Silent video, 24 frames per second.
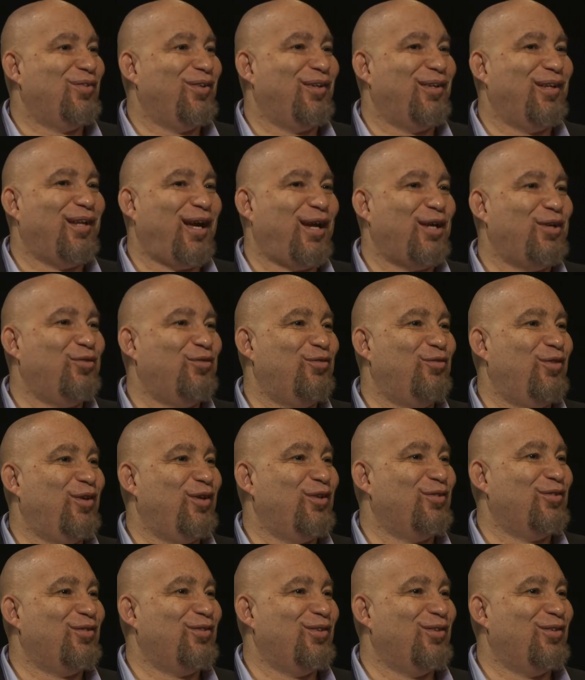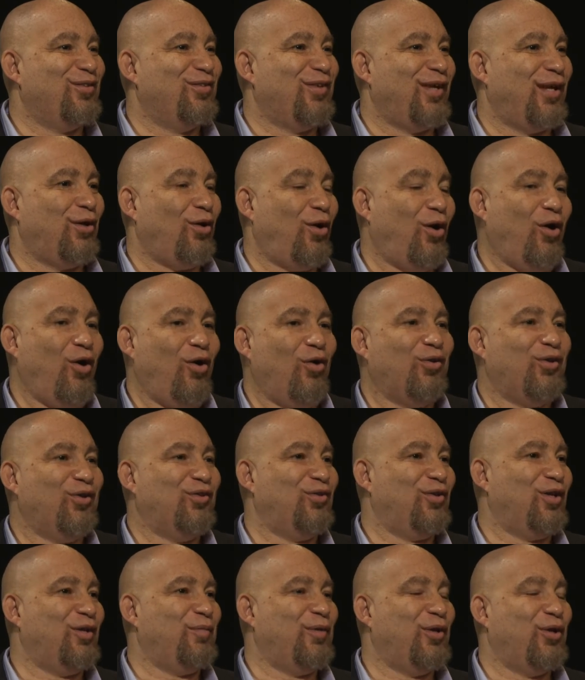and nice vistas that, oh, this is
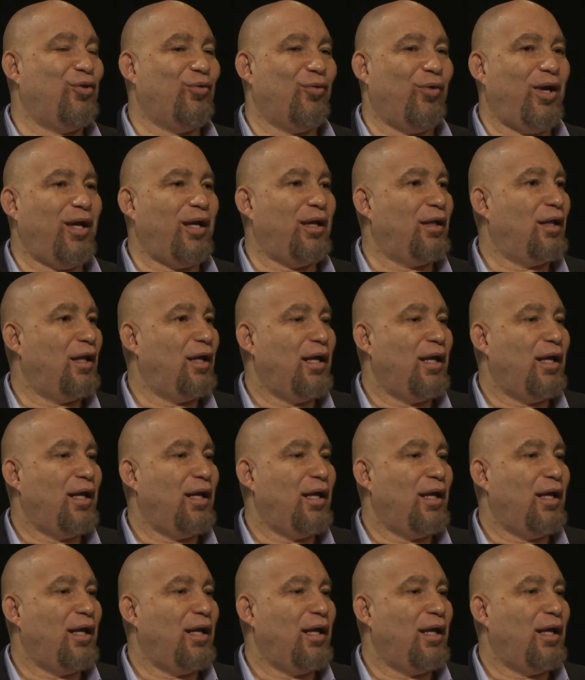going to be great.